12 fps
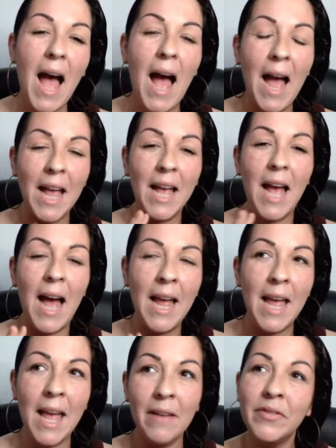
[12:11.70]
I
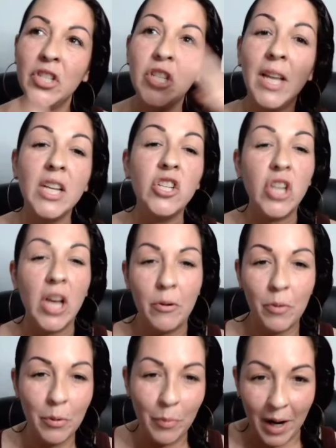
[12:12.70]
have like
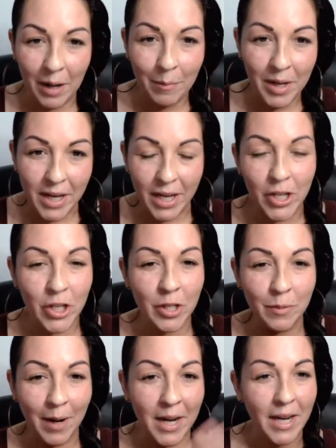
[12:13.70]
general
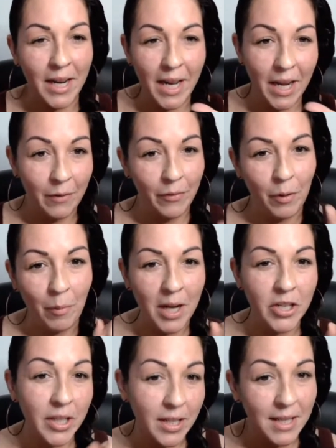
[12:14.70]
recommendations, right? And again, if you're
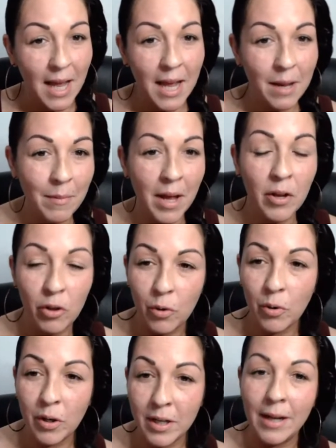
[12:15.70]
watching this, I am not
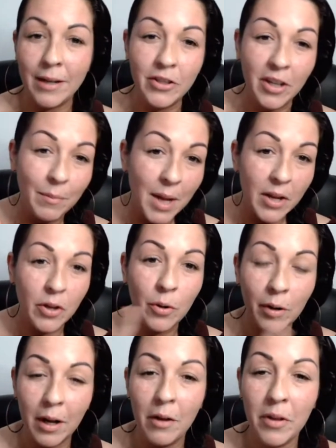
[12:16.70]
your doctor. I'm not
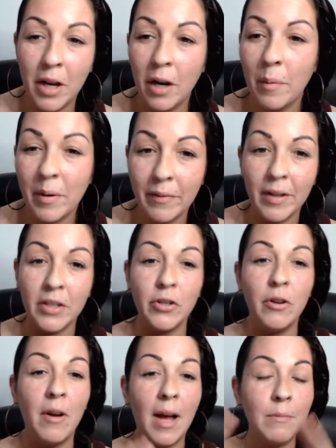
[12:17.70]
your healthcare
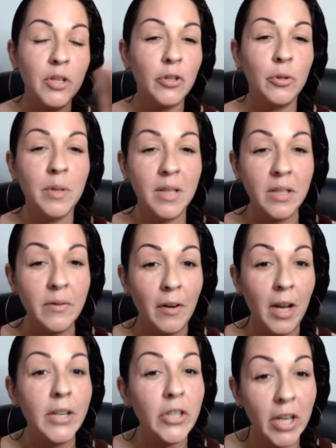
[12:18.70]
professional. I'm just doing this
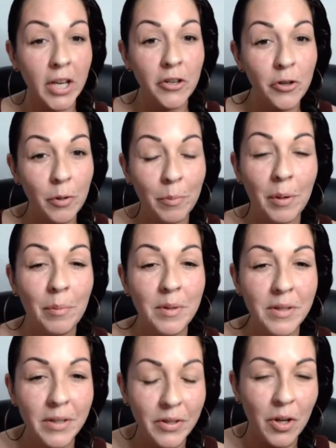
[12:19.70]
for educational
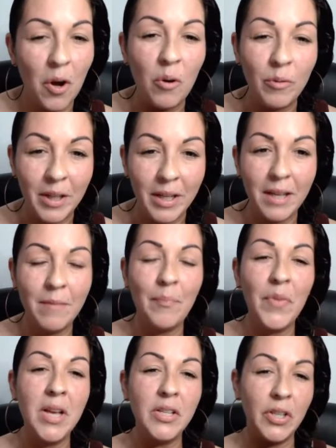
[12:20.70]
purposes only.
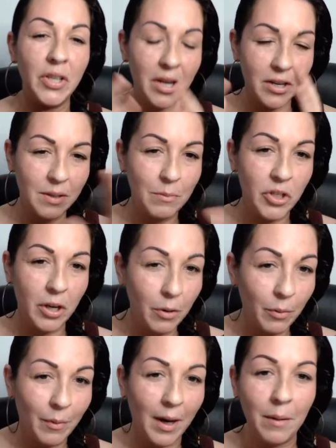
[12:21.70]
So there are some
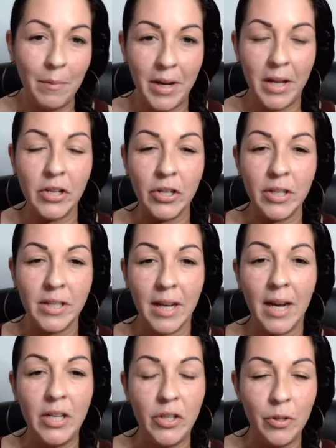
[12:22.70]
general recommendations
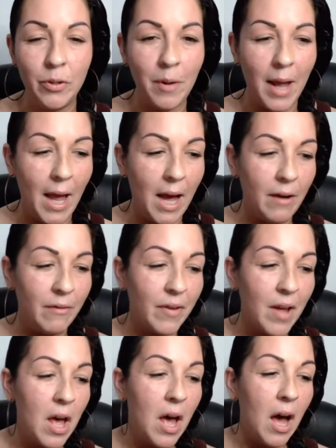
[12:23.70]
that I do have
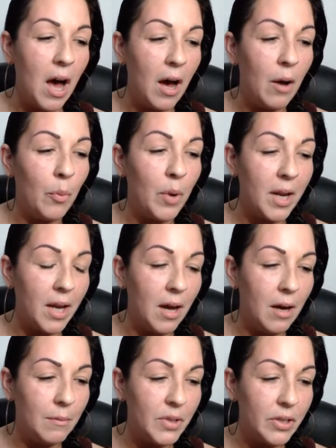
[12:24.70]
when it
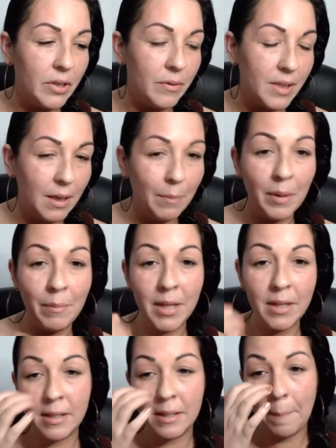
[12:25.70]
comes to
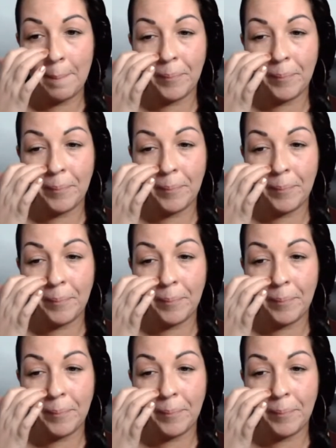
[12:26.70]
supplements.